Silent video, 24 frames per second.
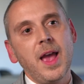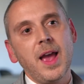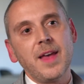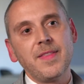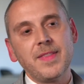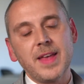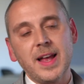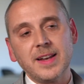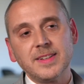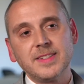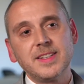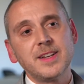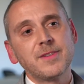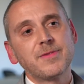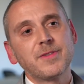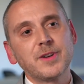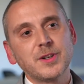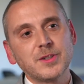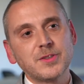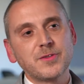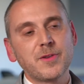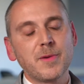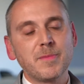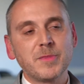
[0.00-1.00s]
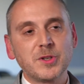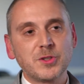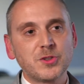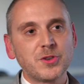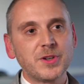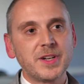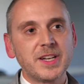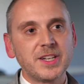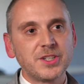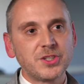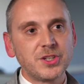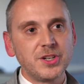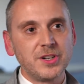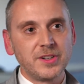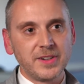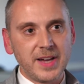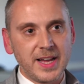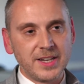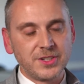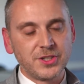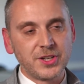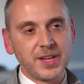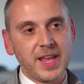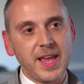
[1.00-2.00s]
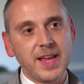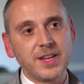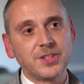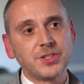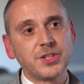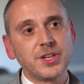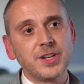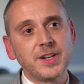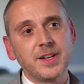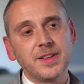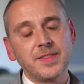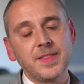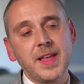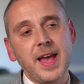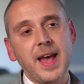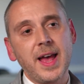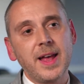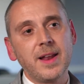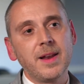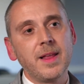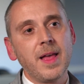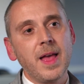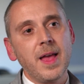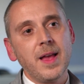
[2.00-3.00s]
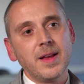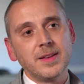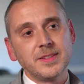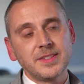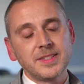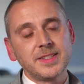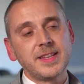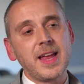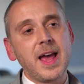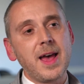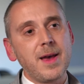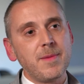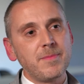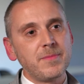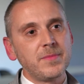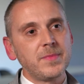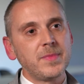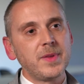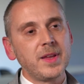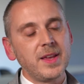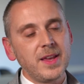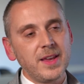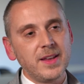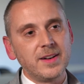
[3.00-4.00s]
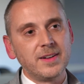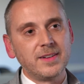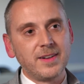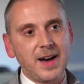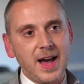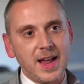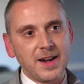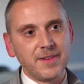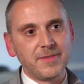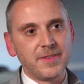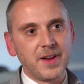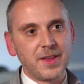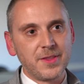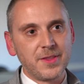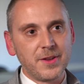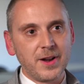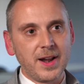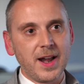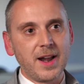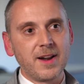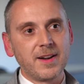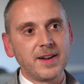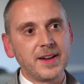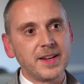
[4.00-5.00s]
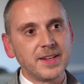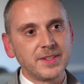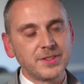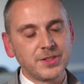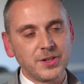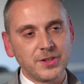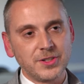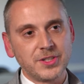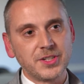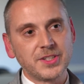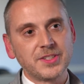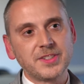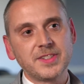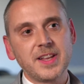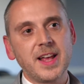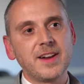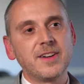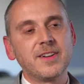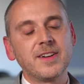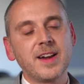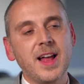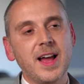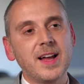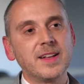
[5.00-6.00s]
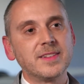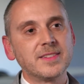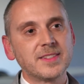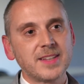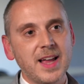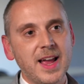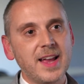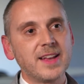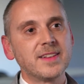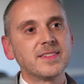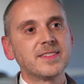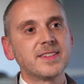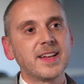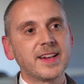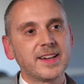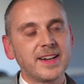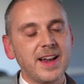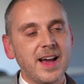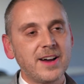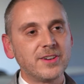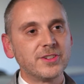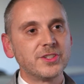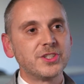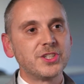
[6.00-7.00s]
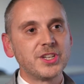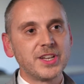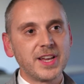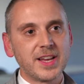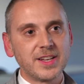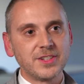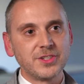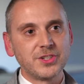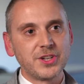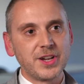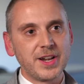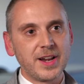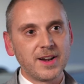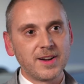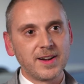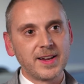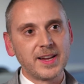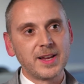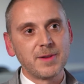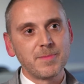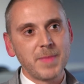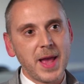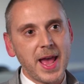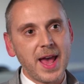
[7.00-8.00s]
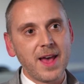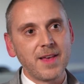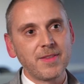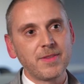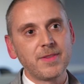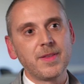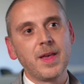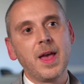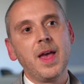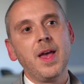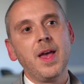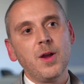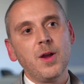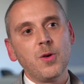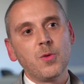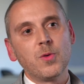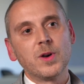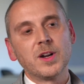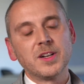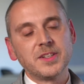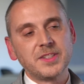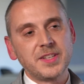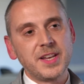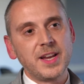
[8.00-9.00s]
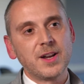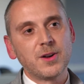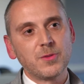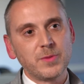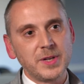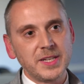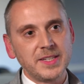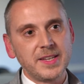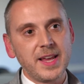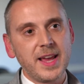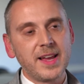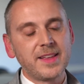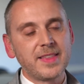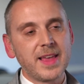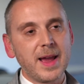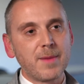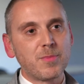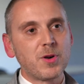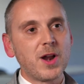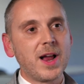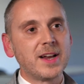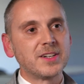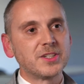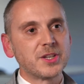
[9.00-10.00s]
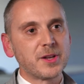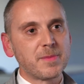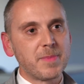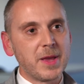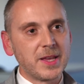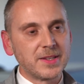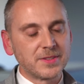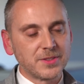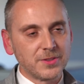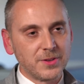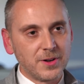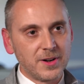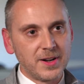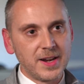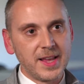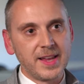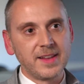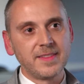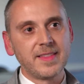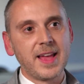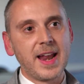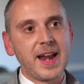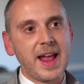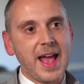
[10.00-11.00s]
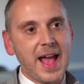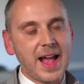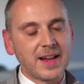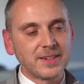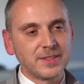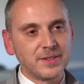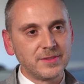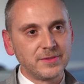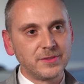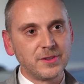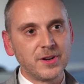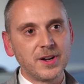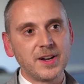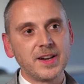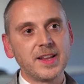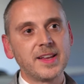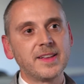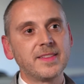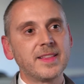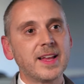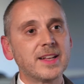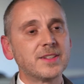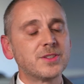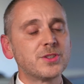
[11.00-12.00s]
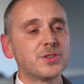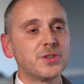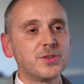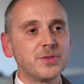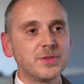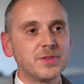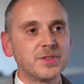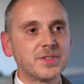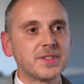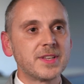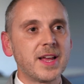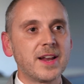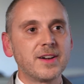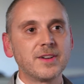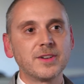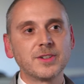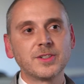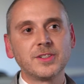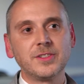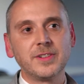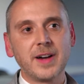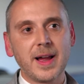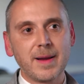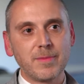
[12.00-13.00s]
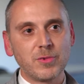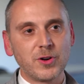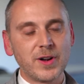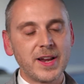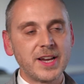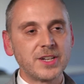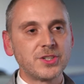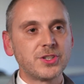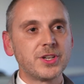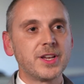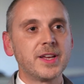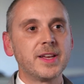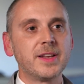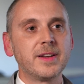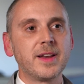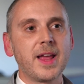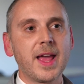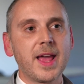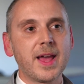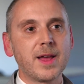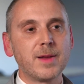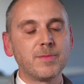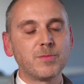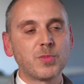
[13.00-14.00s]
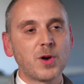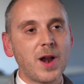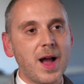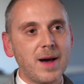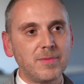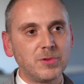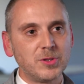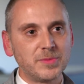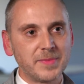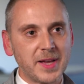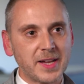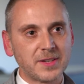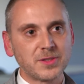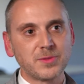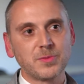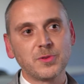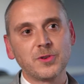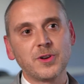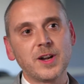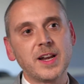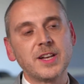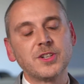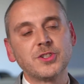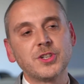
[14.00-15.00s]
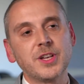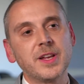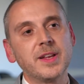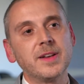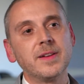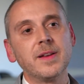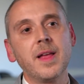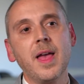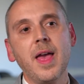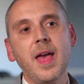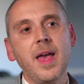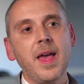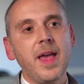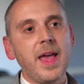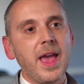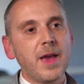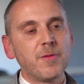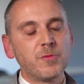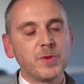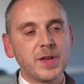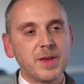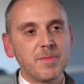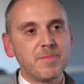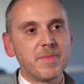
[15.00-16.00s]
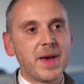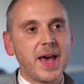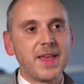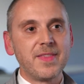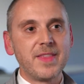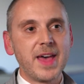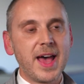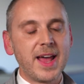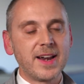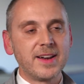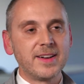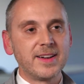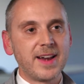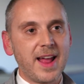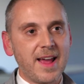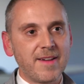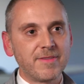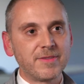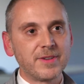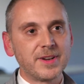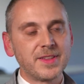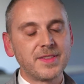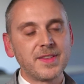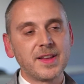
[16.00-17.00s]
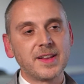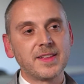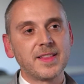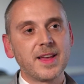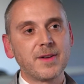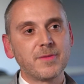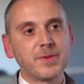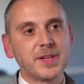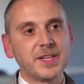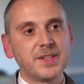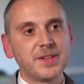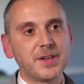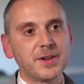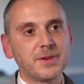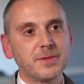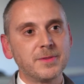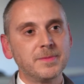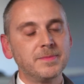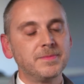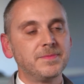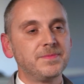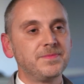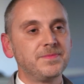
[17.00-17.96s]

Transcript: And that differs from a traditional education in that STEM in a lot of other areas are just centered on science, technology, engineering, and math. Whereas here we take that project-based learning, that active learning, that student-centered collaboration and problem exploration, and we embed that in everything that we do.